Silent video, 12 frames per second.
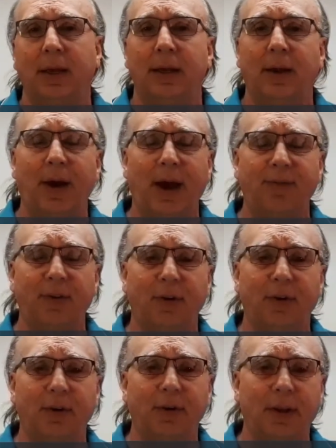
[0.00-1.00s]
Now
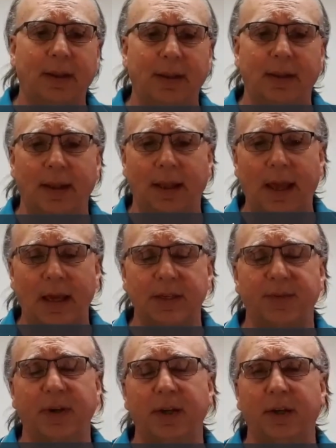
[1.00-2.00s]
after the
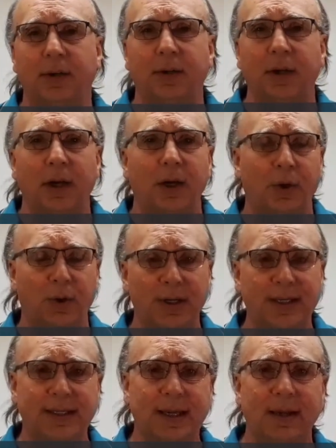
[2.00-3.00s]
last video,
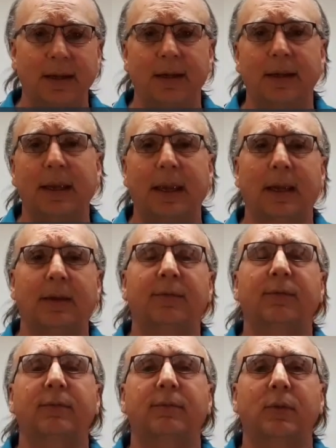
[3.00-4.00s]
Chris sent in
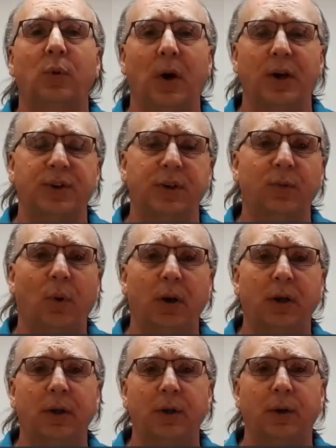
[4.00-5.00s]
a question
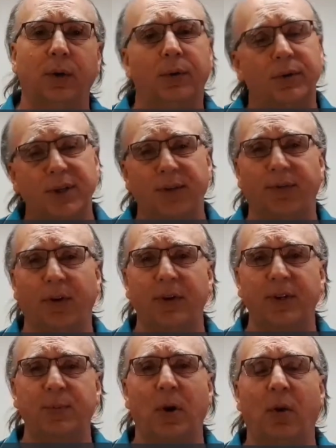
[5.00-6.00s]
wanting to know,
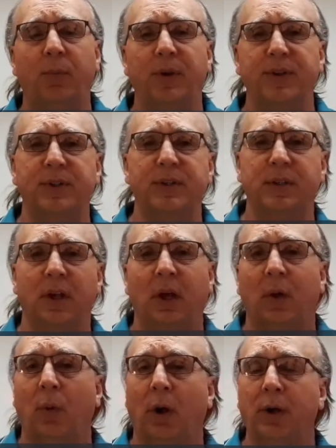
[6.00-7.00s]
very small business,
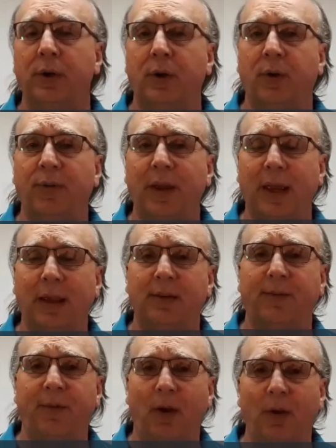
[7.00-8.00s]
want to know if they had
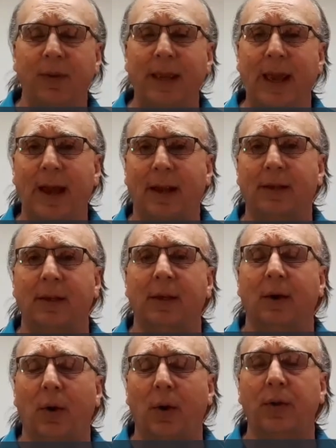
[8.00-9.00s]
to follow the Act
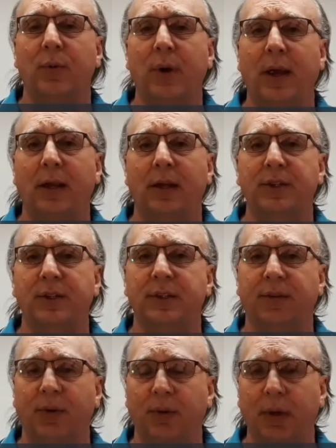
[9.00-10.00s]
or the regulations
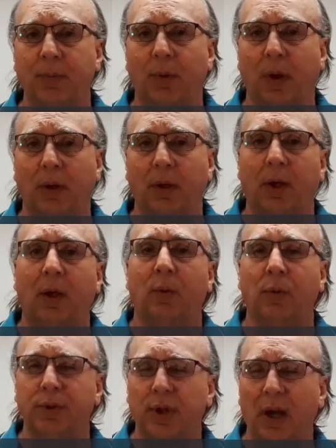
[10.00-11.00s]
of the Green Book.
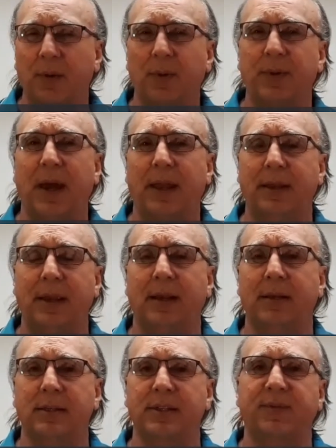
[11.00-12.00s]
We'll talk about that at the
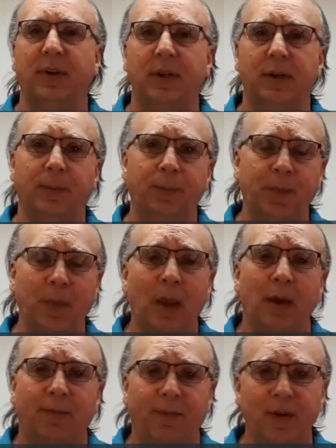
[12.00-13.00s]
end of this video.
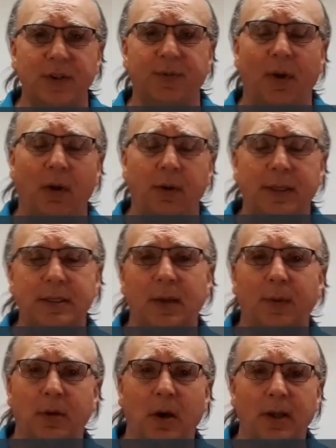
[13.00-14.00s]
First of all, in the
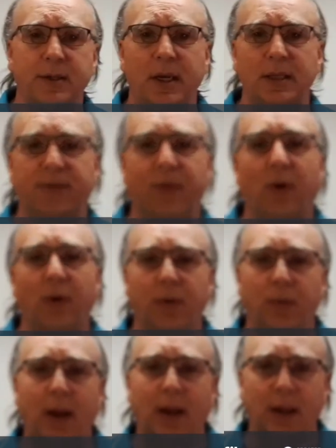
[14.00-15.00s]
table of contents for the
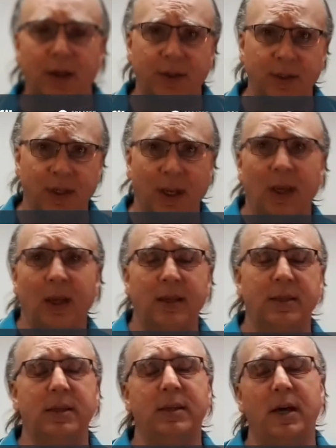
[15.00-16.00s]
regulations,
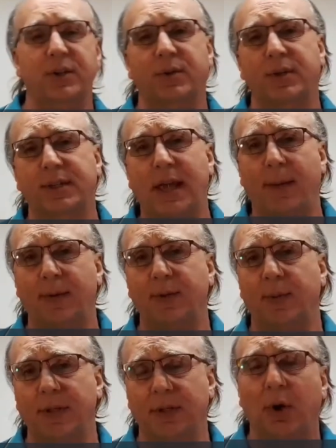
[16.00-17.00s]
it's industrial
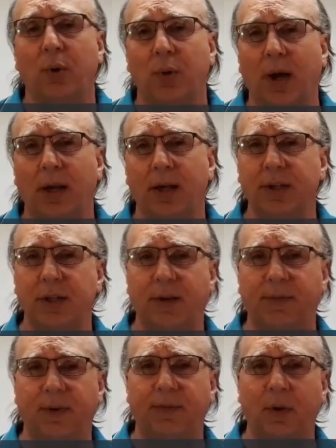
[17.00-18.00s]
establishments, Regulation
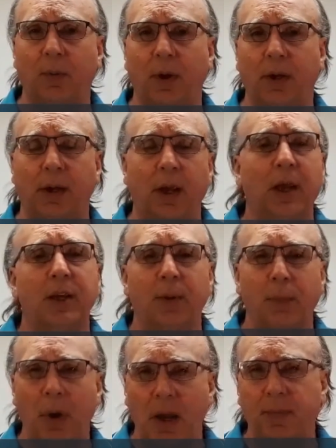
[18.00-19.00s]
851. You
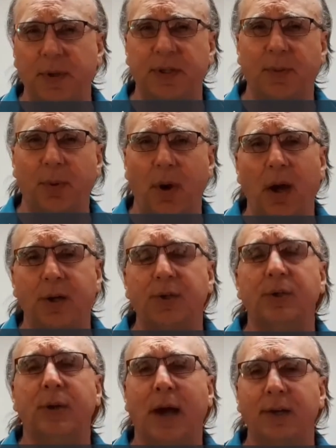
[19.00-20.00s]
might be surprised
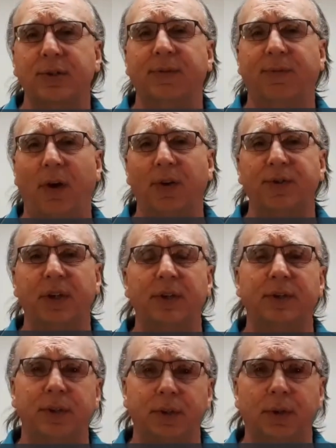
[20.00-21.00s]
who actually falls
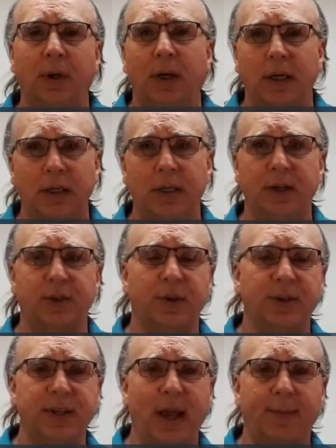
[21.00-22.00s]
into
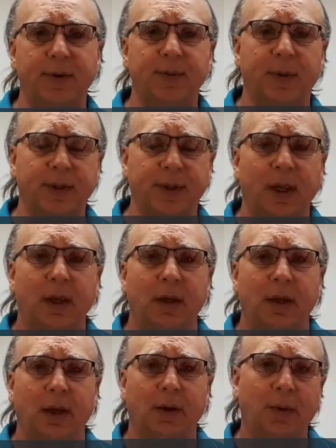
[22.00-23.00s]
industrial establishments,
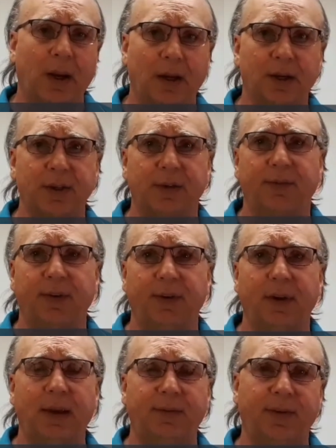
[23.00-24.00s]
Regulation
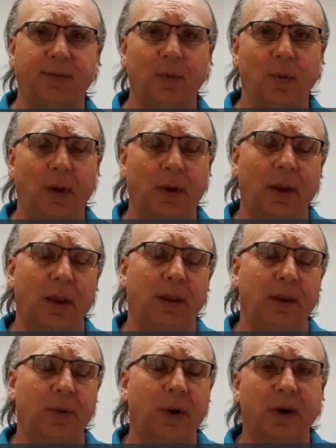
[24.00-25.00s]
851.
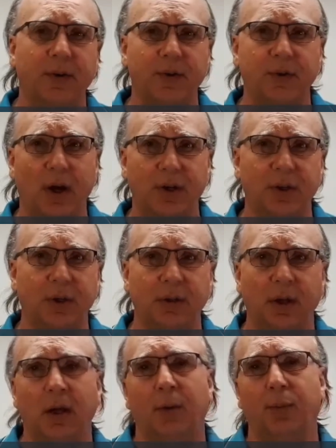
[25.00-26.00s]
Then we have
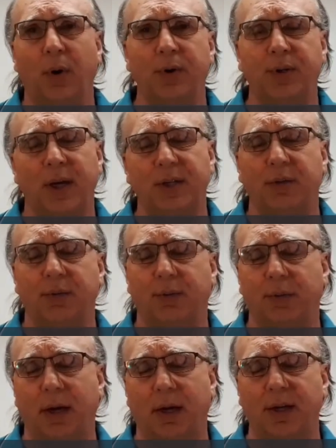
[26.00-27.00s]
construction projects,
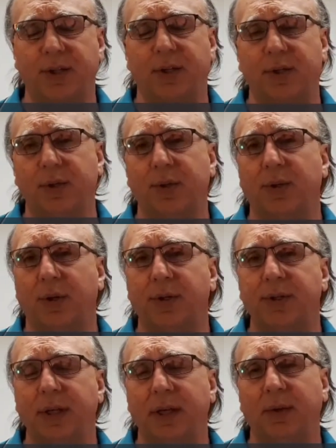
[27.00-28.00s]
Regulation
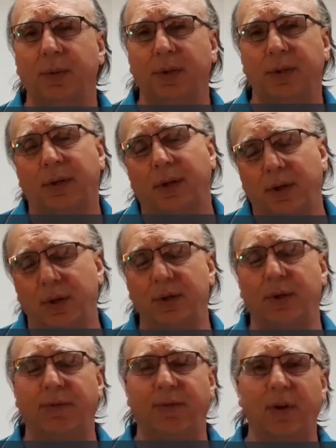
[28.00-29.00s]
213, which
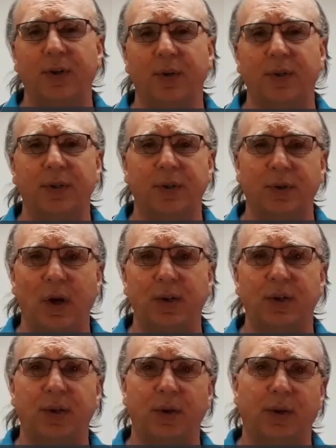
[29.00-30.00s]
usually referred to as
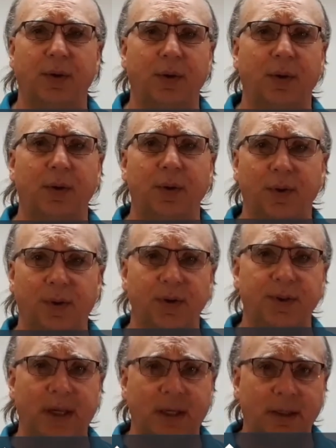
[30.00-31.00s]
construction
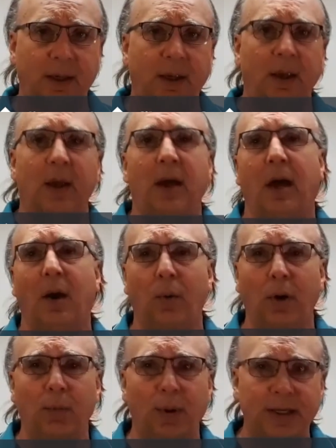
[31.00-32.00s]
213.
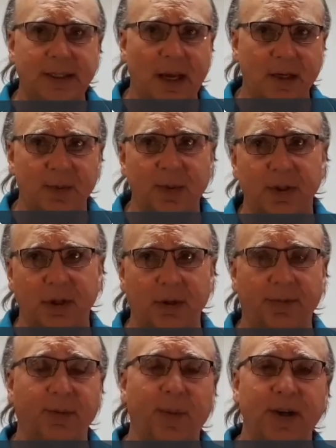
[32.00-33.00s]
Workplace hazardous
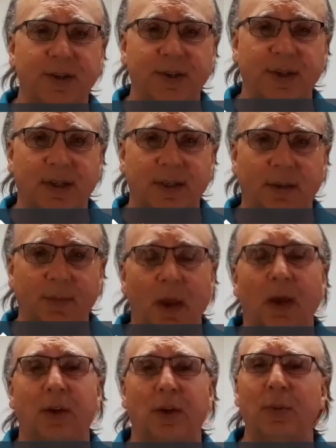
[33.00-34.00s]
material information system,
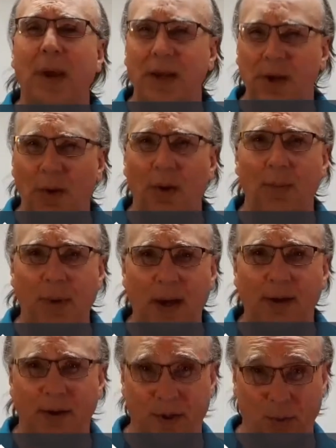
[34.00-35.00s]
you may know it
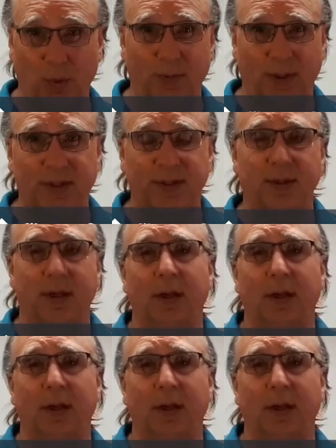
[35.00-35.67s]
better as WHMIS.